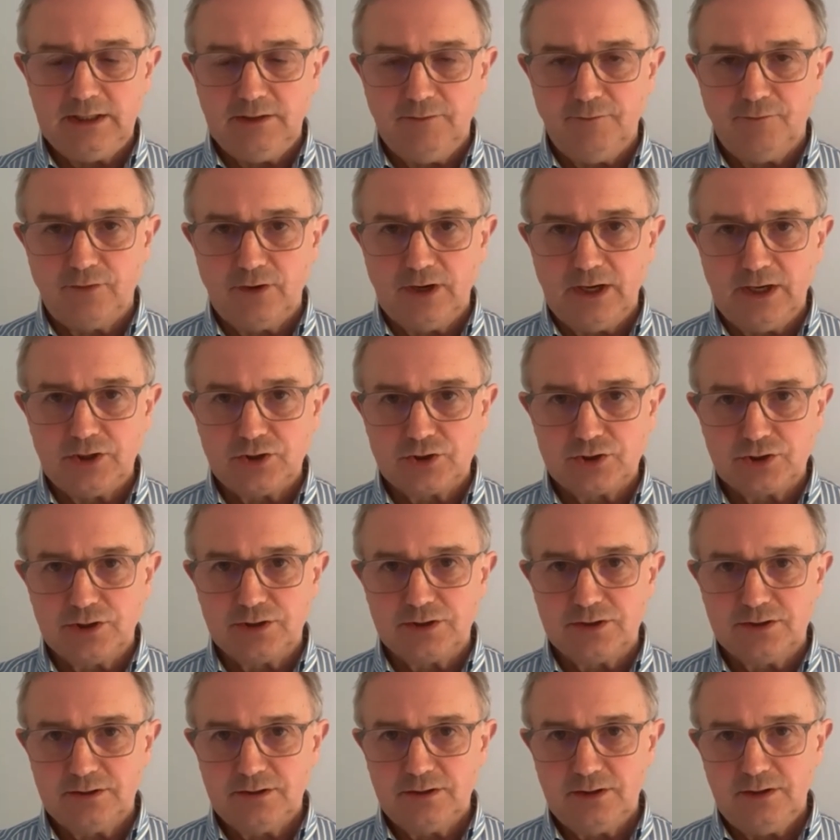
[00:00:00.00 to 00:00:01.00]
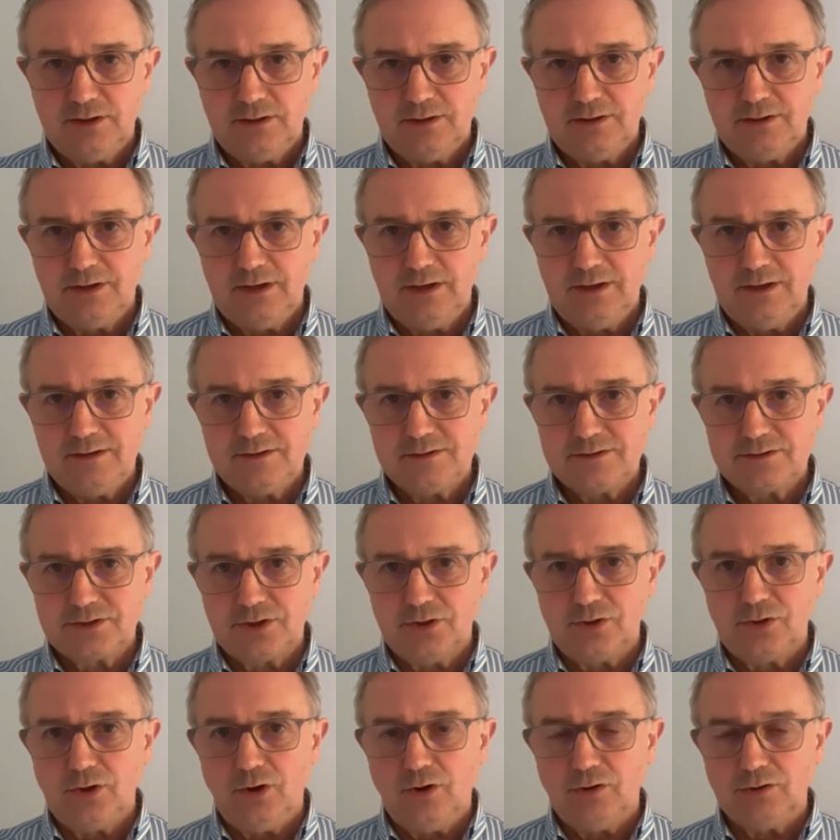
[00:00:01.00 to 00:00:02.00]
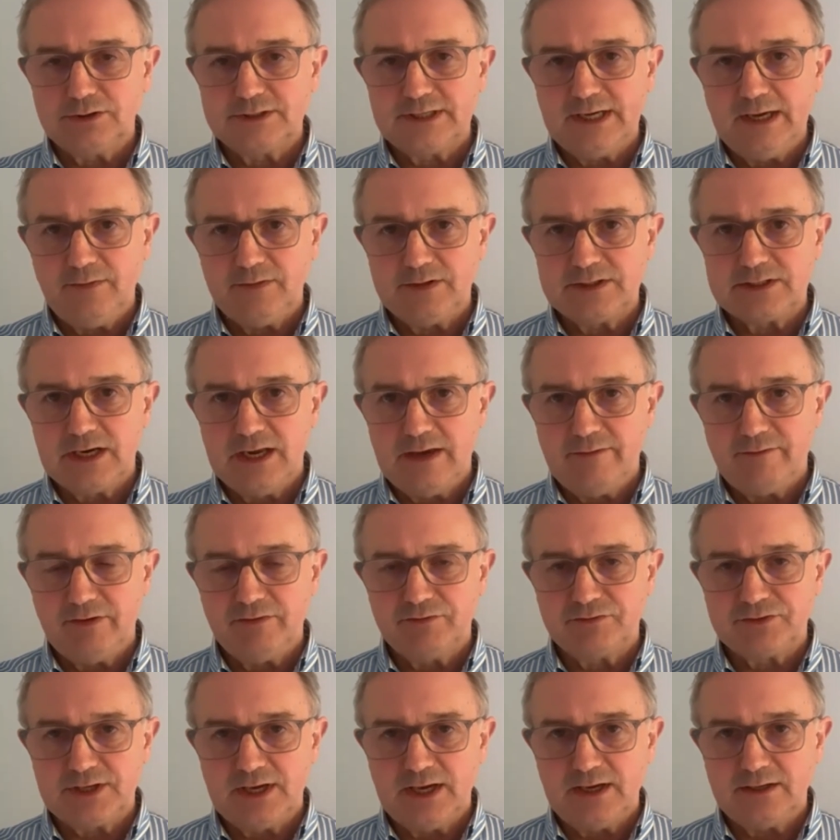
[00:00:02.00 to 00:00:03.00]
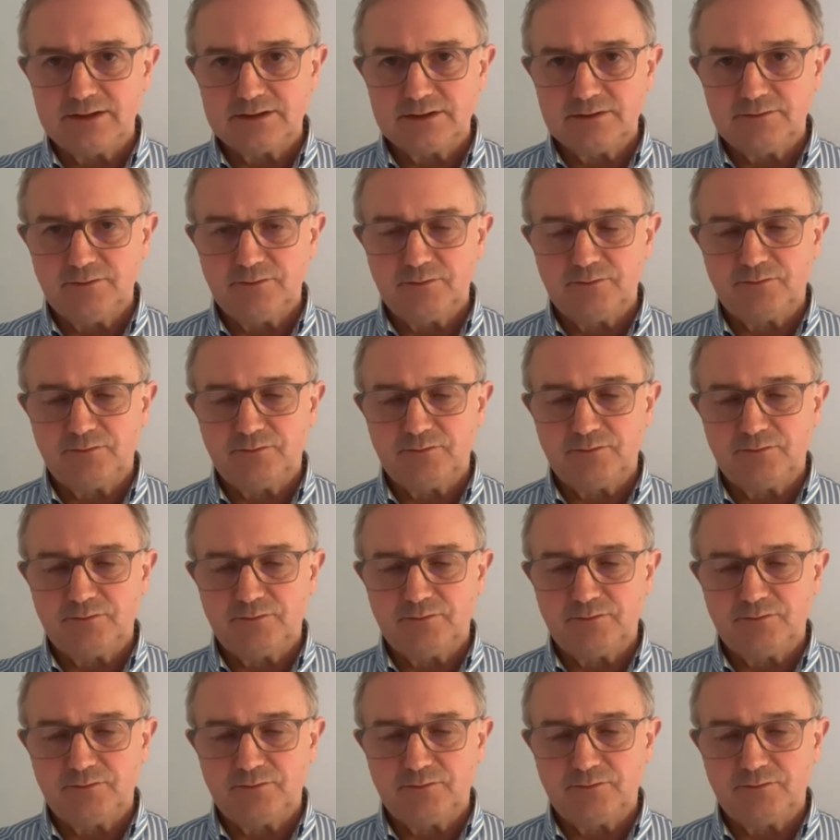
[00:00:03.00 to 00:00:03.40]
inflation to knock down this level of debt.